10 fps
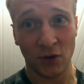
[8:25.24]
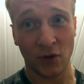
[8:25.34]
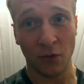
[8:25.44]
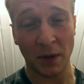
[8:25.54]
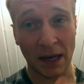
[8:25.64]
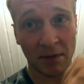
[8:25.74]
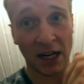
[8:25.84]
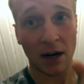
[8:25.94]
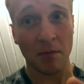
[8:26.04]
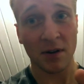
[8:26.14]
To become in
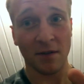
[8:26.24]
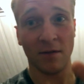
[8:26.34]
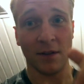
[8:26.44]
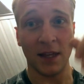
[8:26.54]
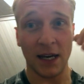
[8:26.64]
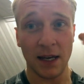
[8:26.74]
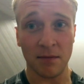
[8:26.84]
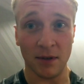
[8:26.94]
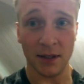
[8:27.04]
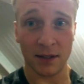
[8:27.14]
harmony with the
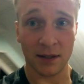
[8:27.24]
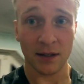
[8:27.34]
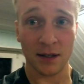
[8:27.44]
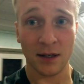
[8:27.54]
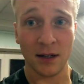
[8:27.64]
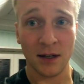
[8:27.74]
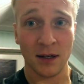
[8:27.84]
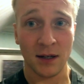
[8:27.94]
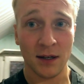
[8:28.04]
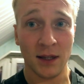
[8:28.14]
enemies.
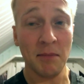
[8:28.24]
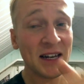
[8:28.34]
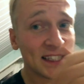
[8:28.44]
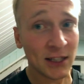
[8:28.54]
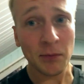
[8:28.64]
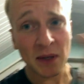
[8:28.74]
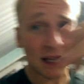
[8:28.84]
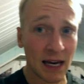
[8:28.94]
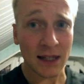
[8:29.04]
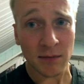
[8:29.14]
They might still be the
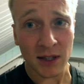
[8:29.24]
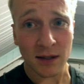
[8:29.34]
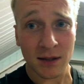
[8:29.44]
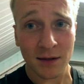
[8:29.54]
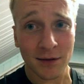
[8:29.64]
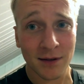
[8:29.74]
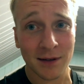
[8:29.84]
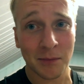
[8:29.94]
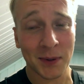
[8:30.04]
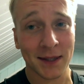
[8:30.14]
enemies,
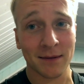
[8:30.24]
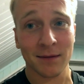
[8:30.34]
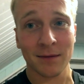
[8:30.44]
but